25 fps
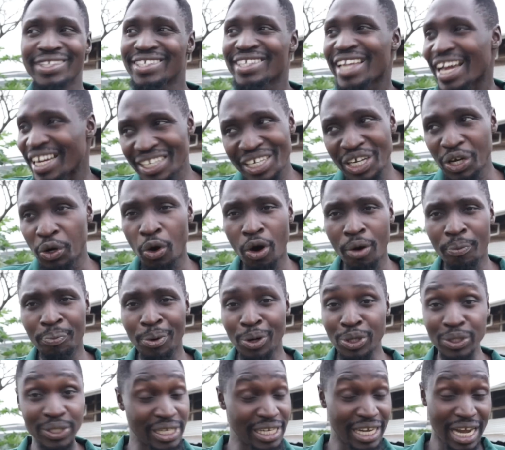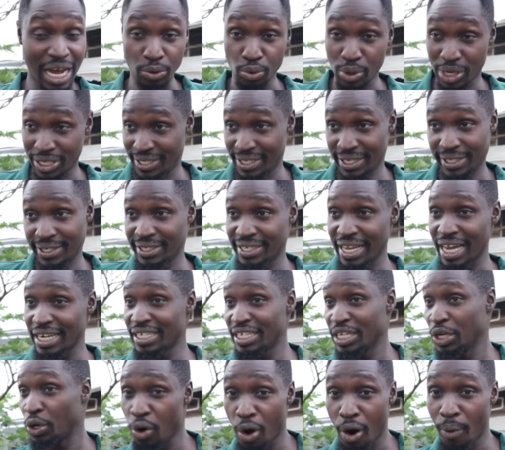start decomposing, and once they start
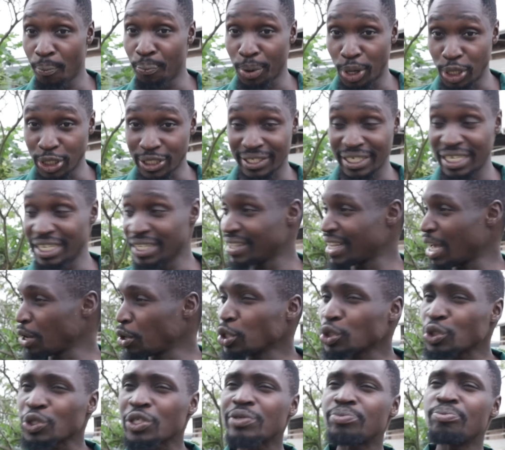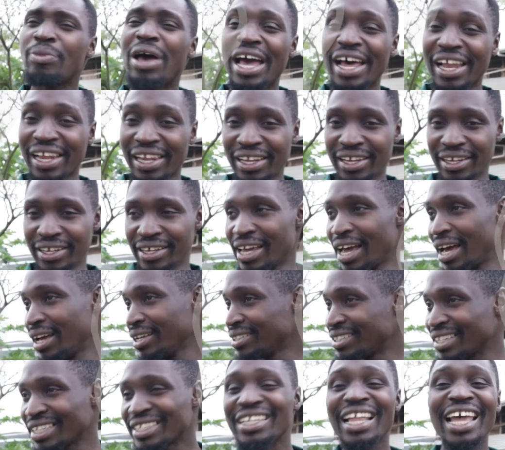decomposing, they're going to smell, yeah,
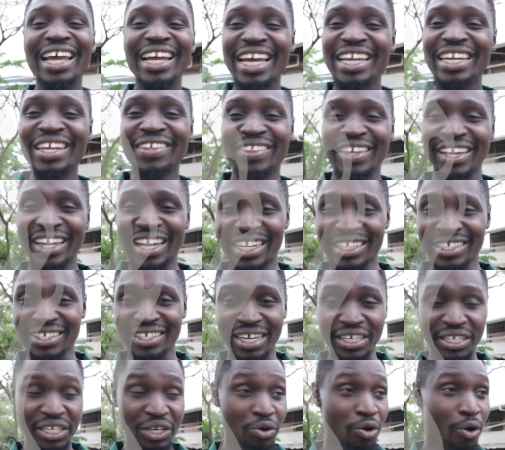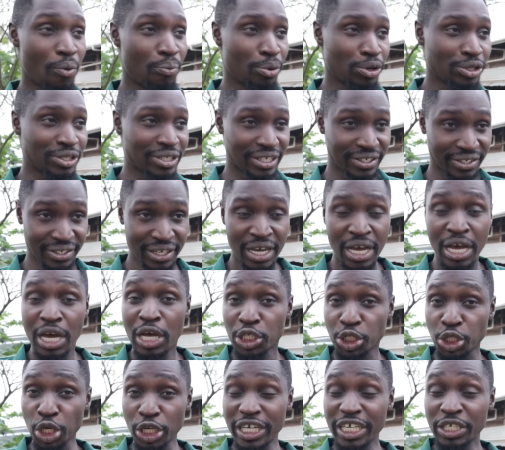just like anything else that decomposes.
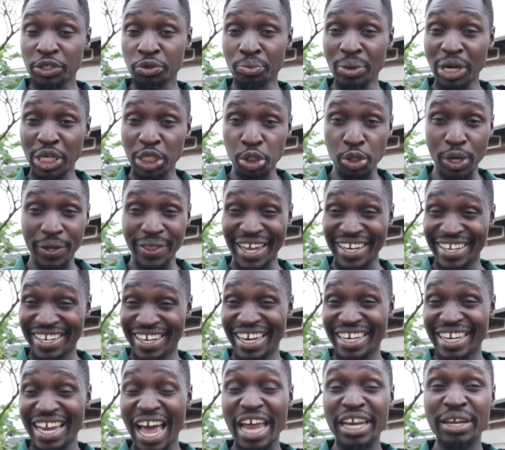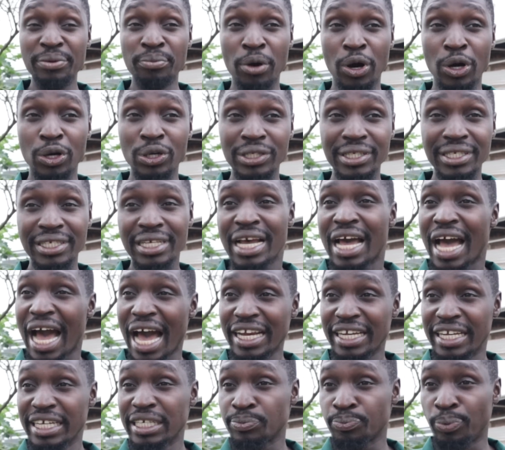So you need to make sure that dead animals
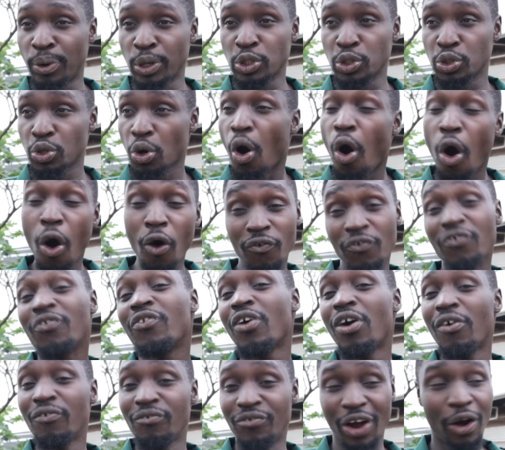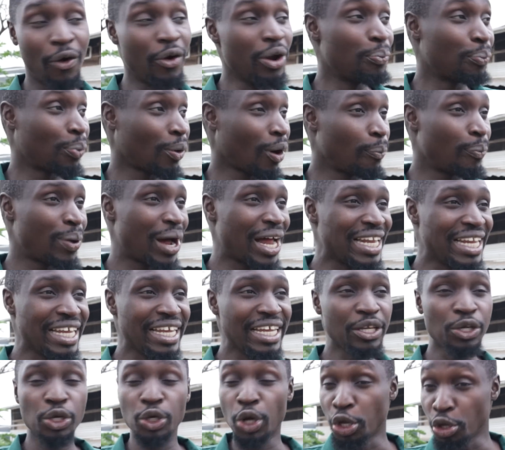are disposed of very
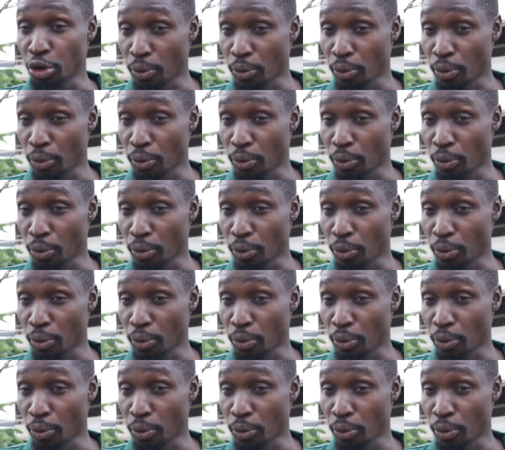properly. You know,